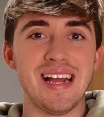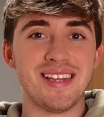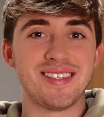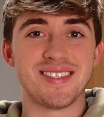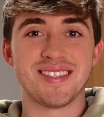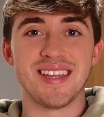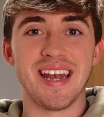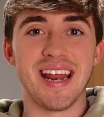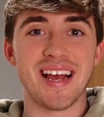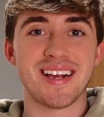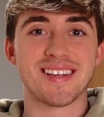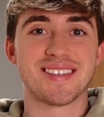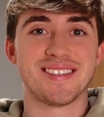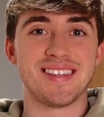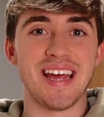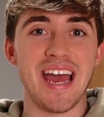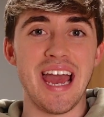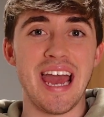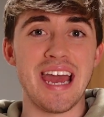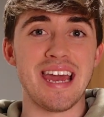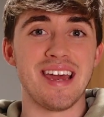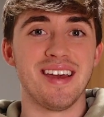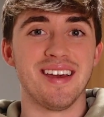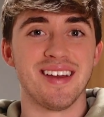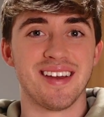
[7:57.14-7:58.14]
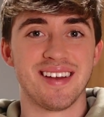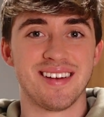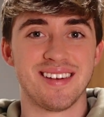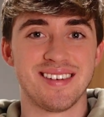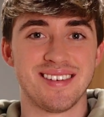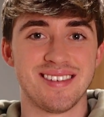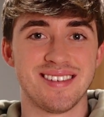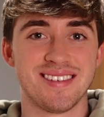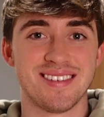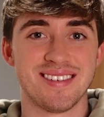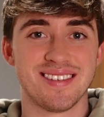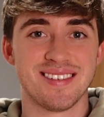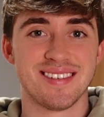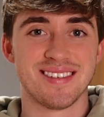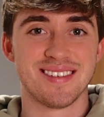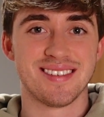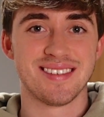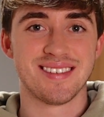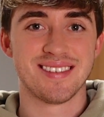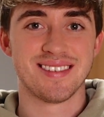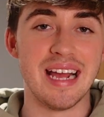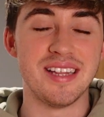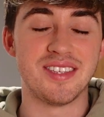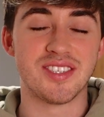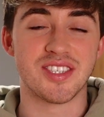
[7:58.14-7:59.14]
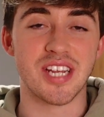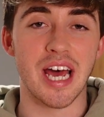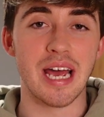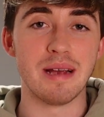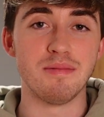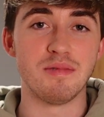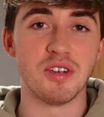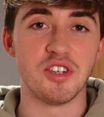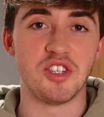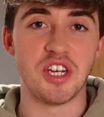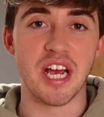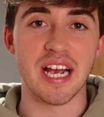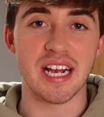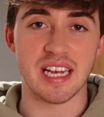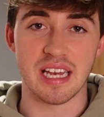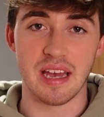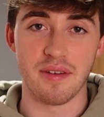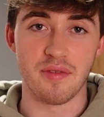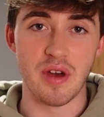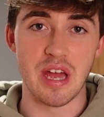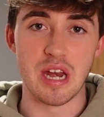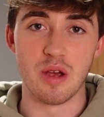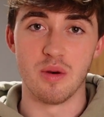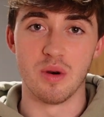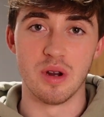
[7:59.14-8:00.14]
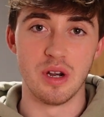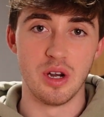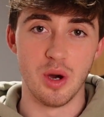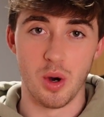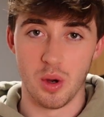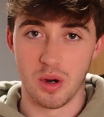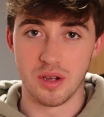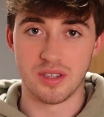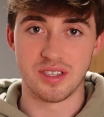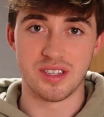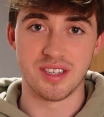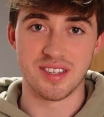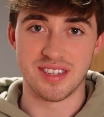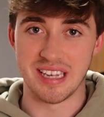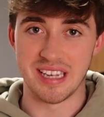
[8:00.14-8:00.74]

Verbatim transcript: It's the next day. It's time to check if anyone noticed the